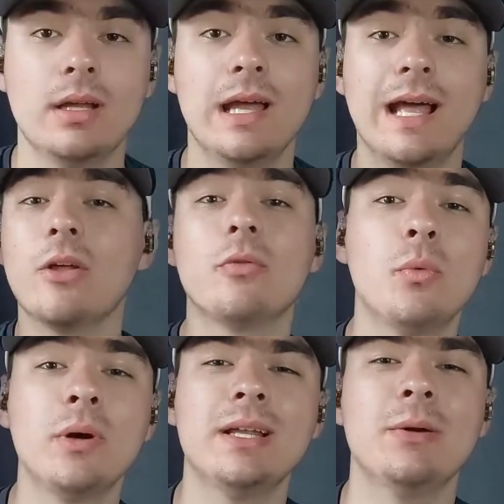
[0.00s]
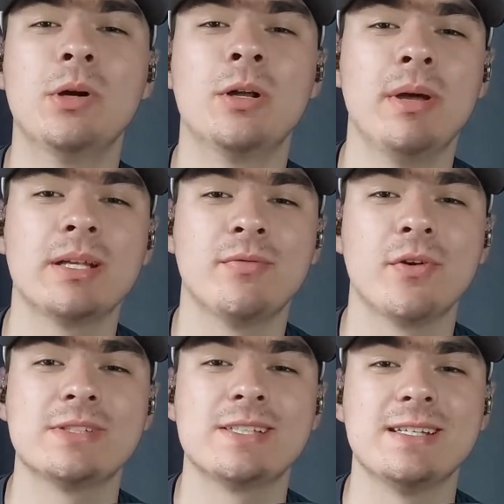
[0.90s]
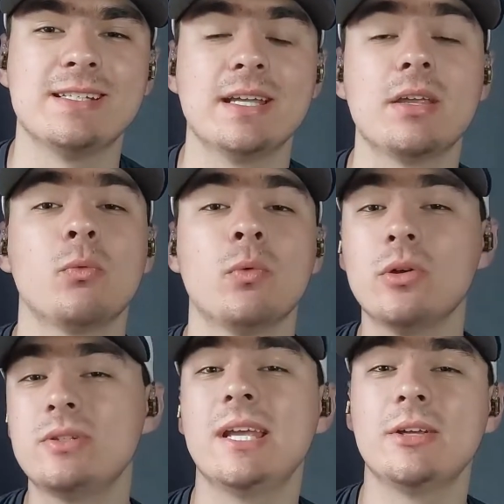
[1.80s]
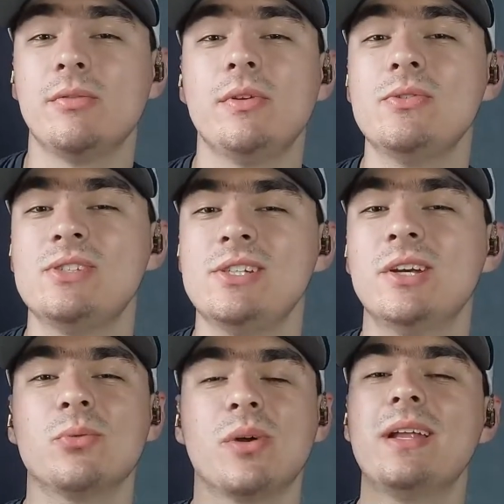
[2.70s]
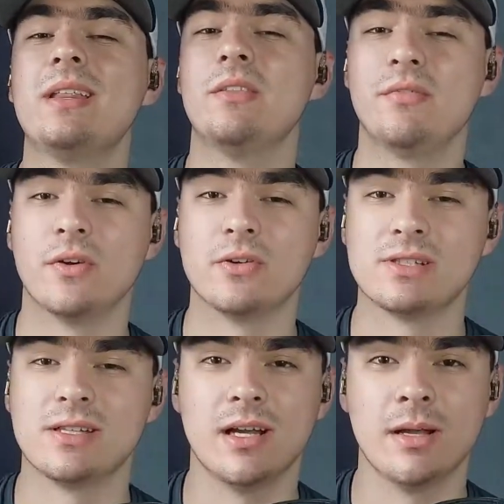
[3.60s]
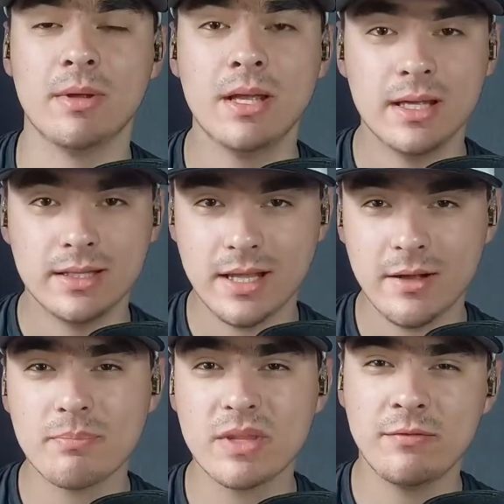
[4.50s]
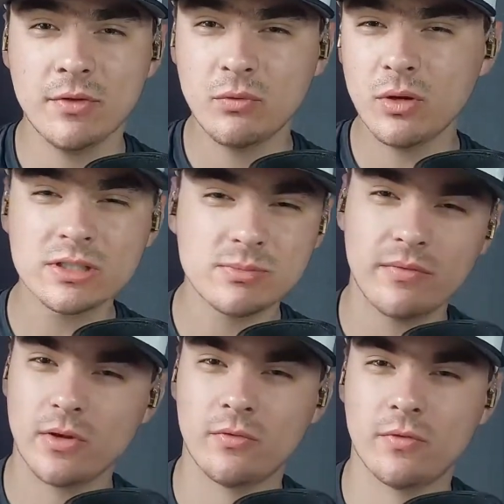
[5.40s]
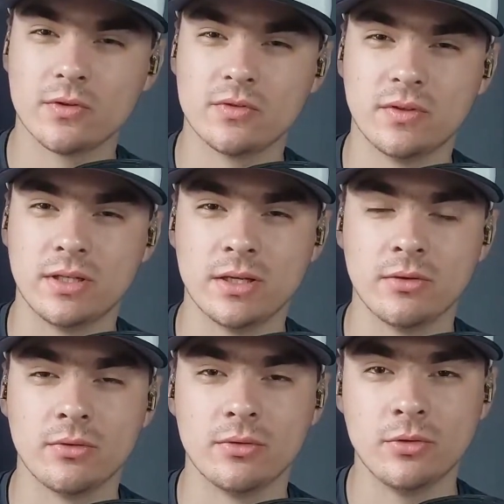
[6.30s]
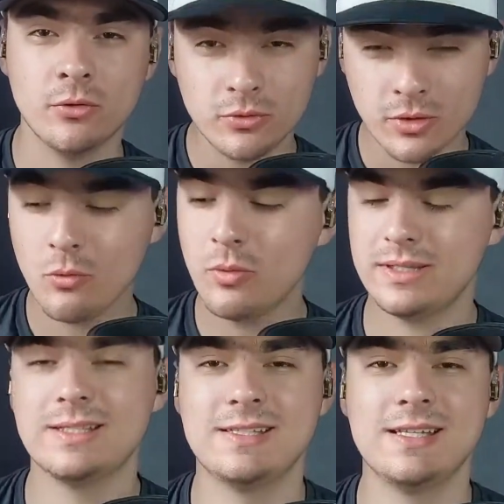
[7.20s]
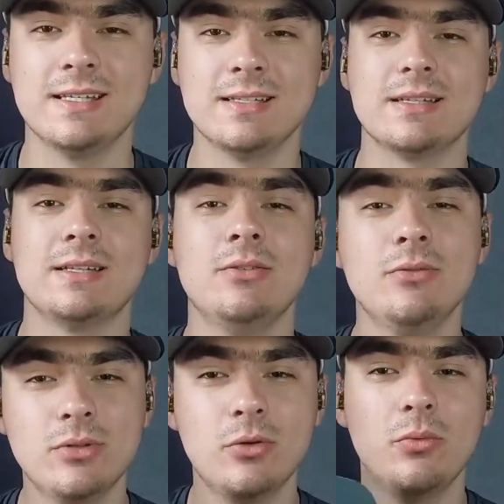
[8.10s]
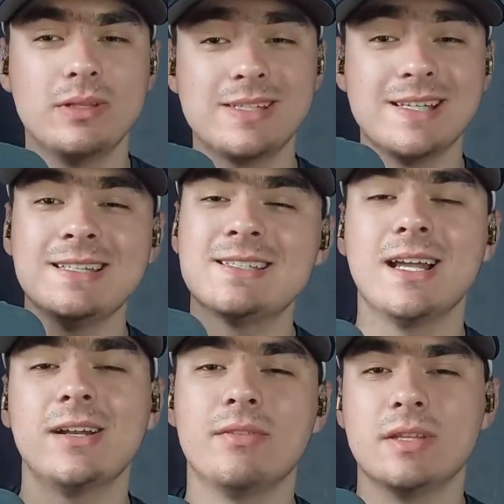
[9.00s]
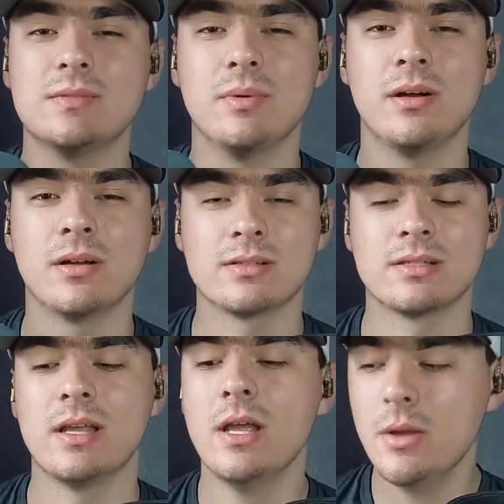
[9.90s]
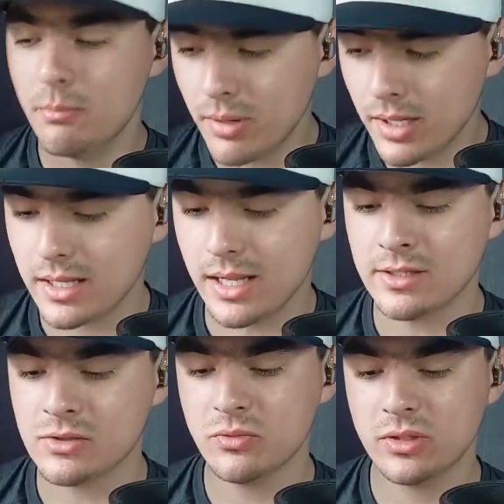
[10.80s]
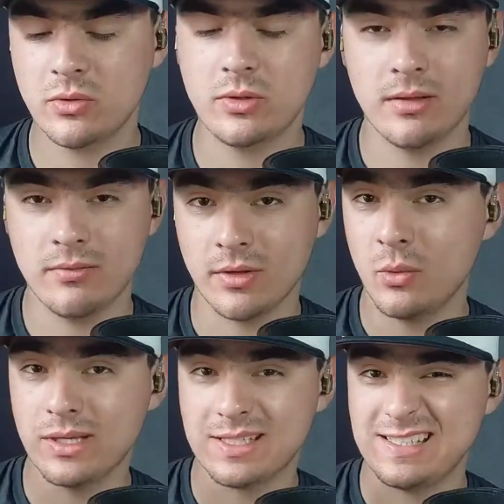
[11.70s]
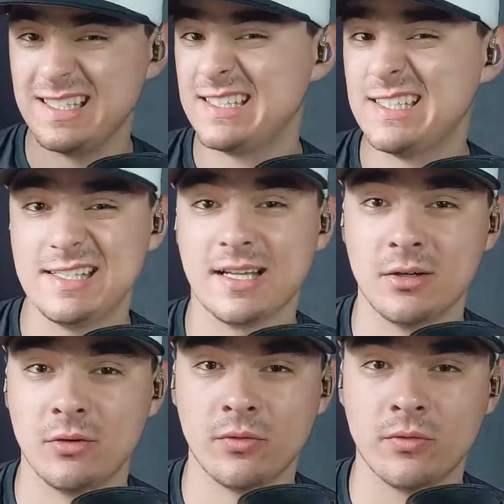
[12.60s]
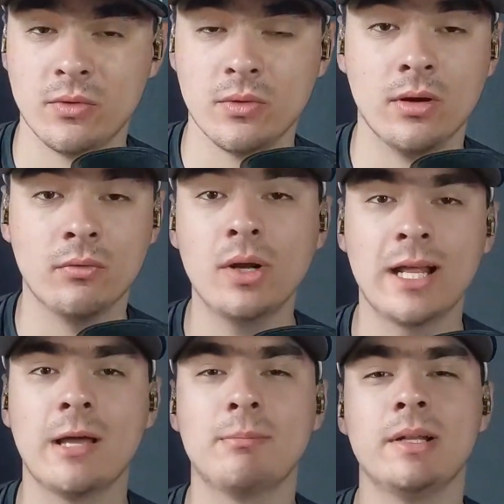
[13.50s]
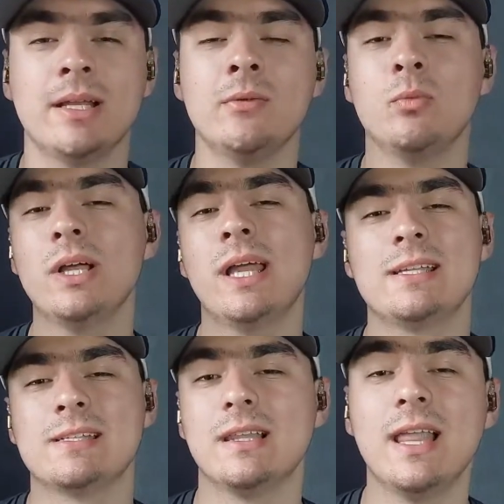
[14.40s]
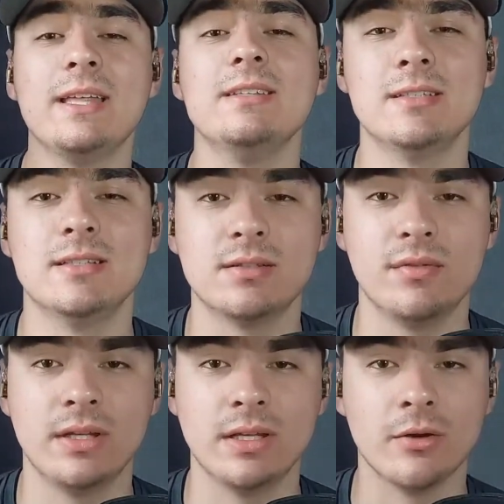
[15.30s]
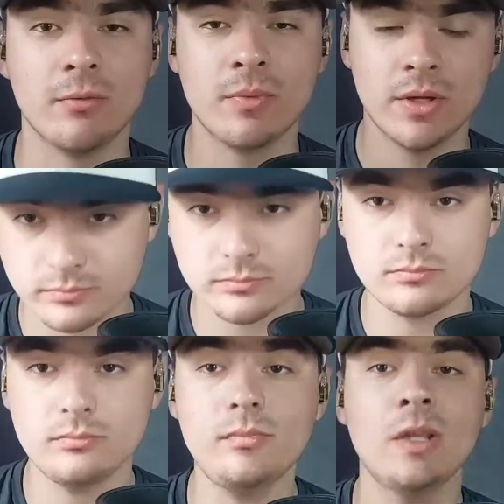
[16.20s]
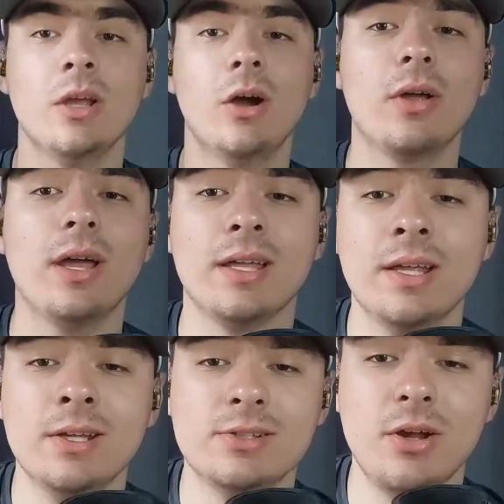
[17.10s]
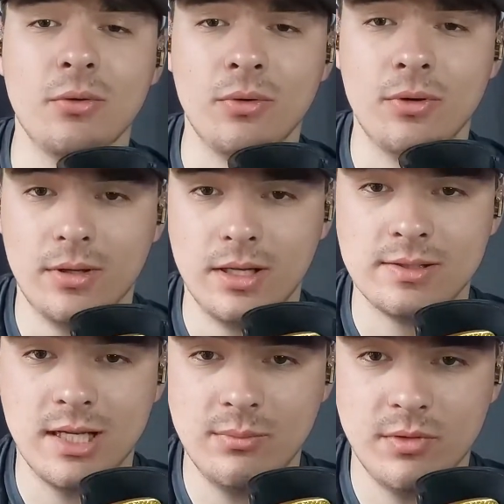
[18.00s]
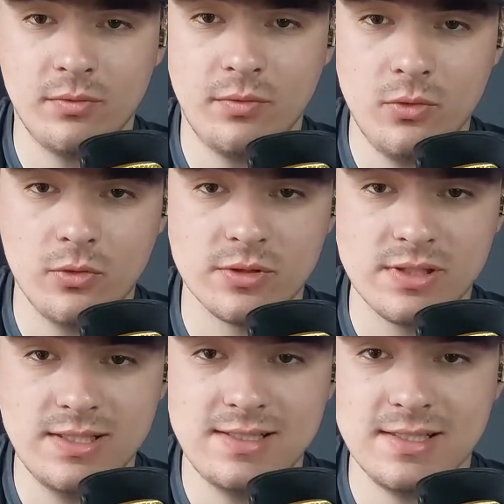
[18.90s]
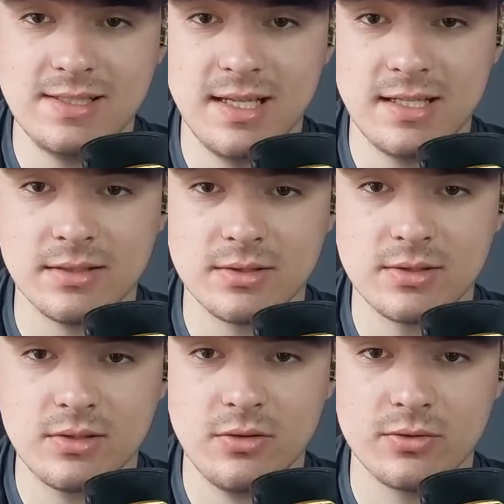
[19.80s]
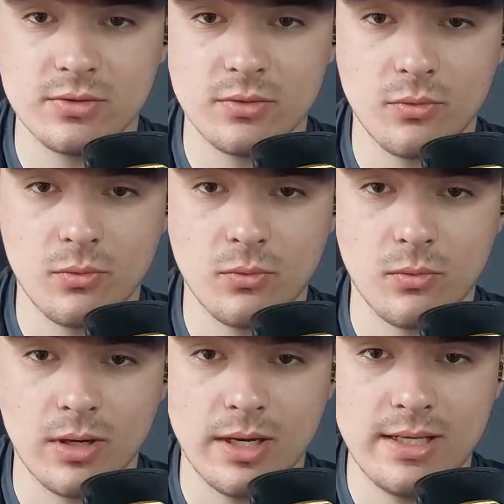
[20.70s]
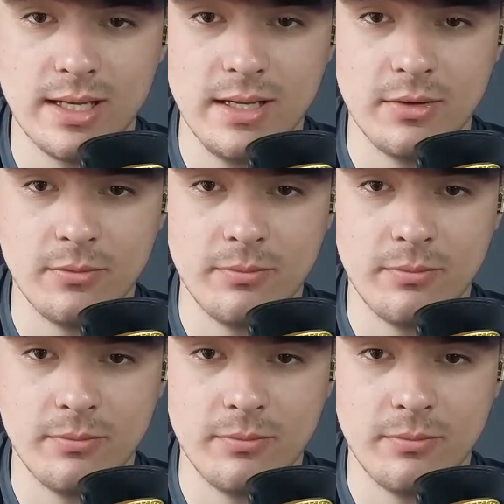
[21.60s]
Hello everyone, and welcome back to First Take Tech, real tech reviews done right the first time. Now, if you've watched my very first video, you'll know what this is, and you'll know what's inside of this box. But I just want to give a quick 60-second overview of what happened and what has led to this video. Okay, so a timer for 60 seconds starts right now.